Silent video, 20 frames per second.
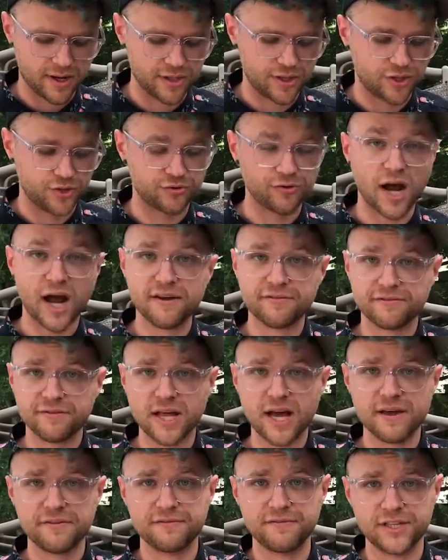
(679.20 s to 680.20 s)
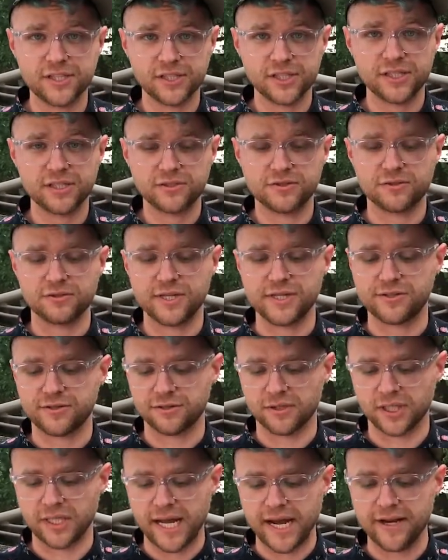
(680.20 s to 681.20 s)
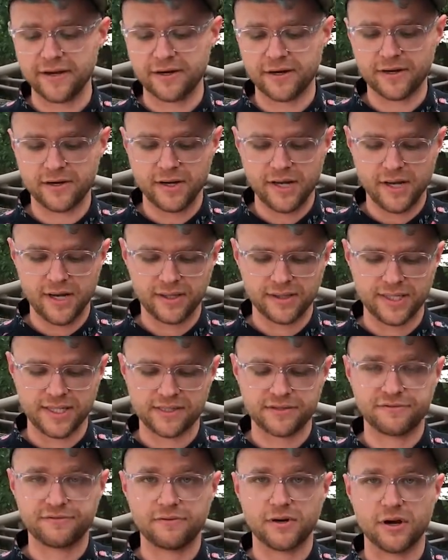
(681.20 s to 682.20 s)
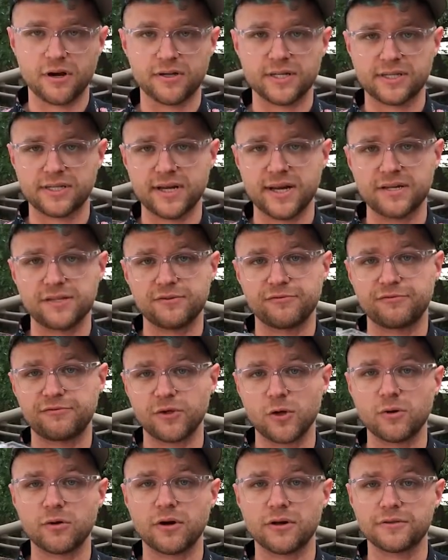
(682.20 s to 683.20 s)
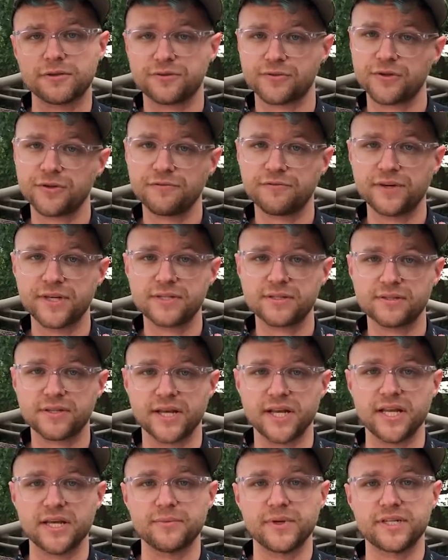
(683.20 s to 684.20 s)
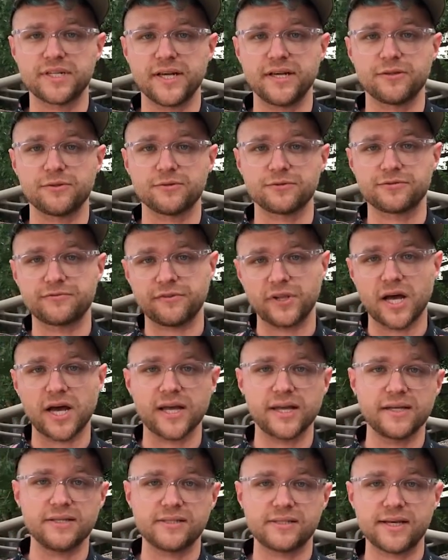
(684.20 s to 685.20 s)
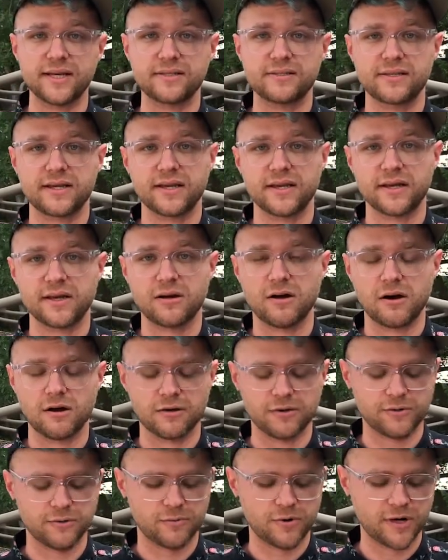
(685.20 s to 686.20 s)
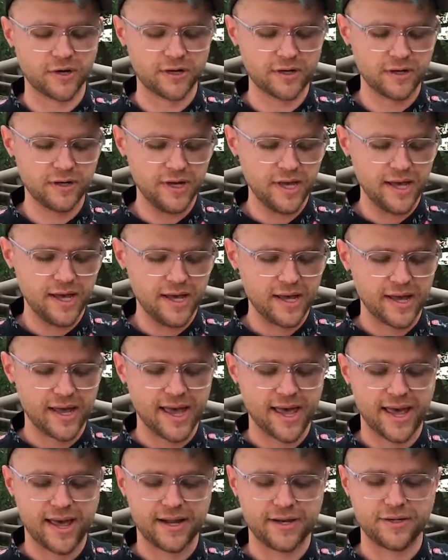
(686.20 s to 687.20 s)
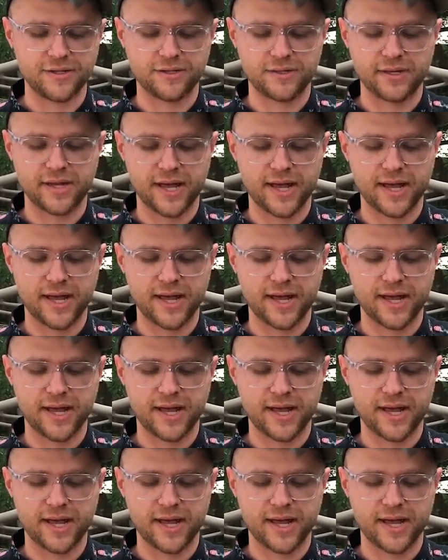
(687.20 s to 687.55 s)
dry fly fishing. So these are lighter. These are designed to float on the surface and imitate those flying insects that get caught on the water. And